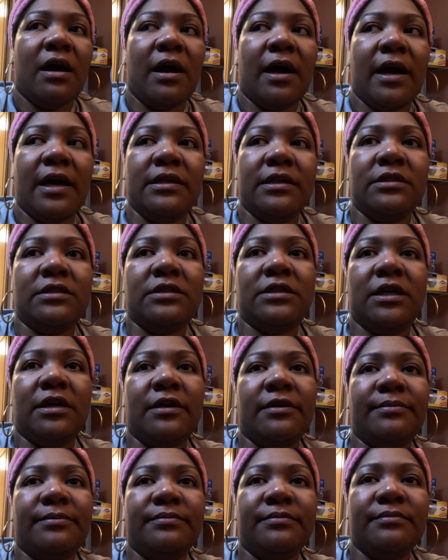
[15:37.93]

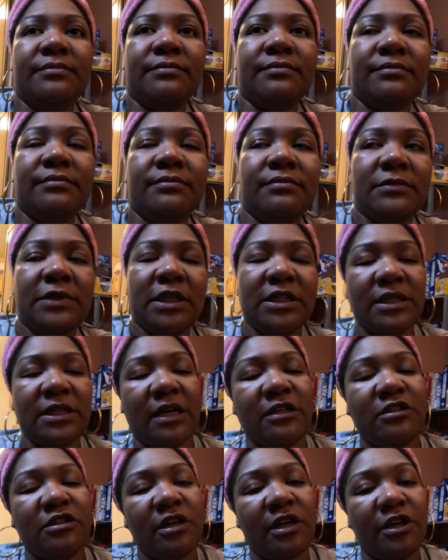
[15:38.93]
And there's
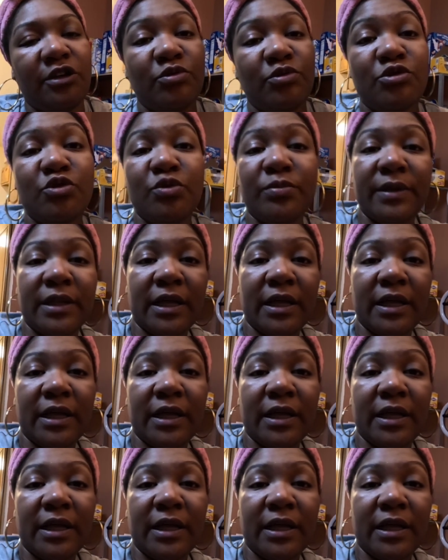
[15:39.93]
actually a YouTuber